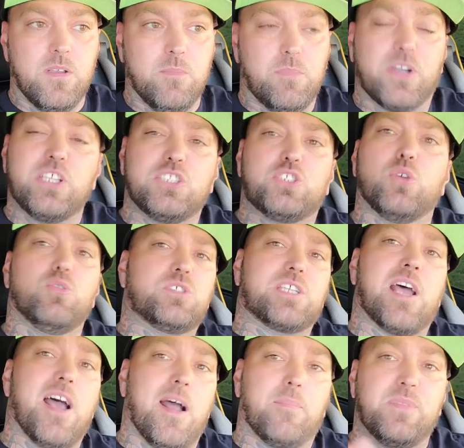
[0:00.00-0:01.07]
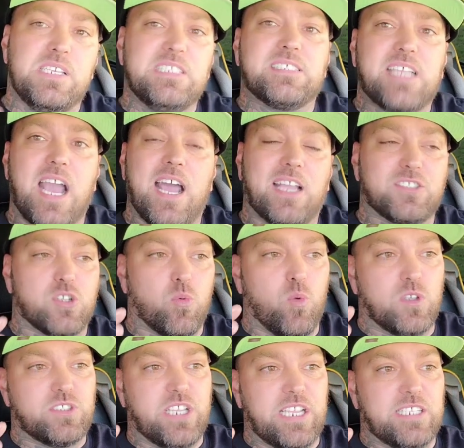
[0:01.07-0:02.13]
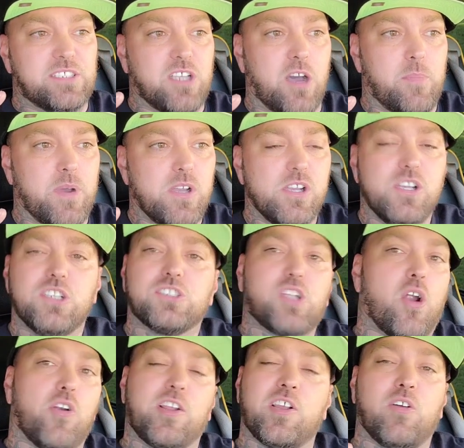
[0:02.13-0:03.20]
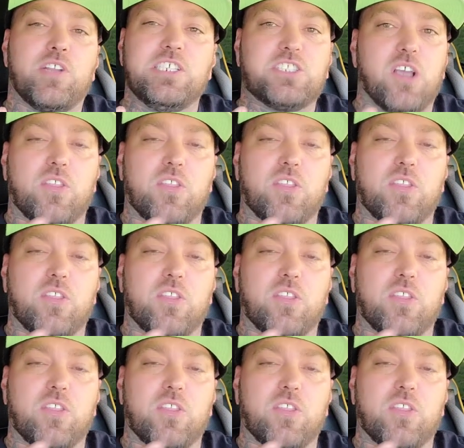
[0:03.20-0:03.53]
But in due time, these guys are the ones that end up turning on each